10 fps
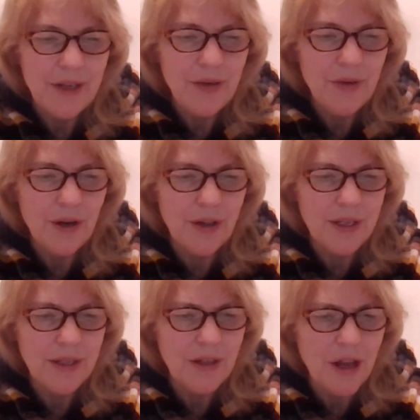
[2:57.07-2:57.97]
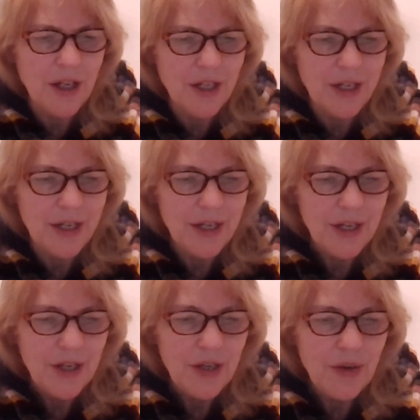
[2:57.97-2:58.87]
You call this a lodging?
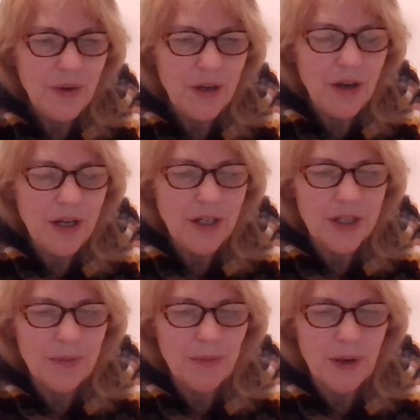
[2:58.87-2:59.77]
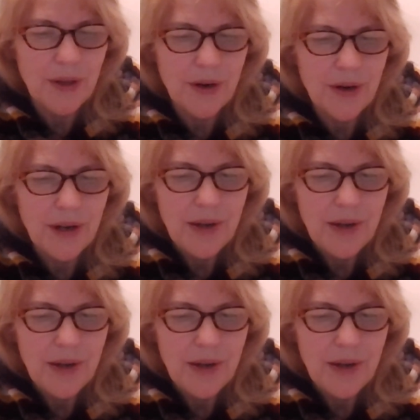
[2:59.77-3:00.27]
You are conscious, brother.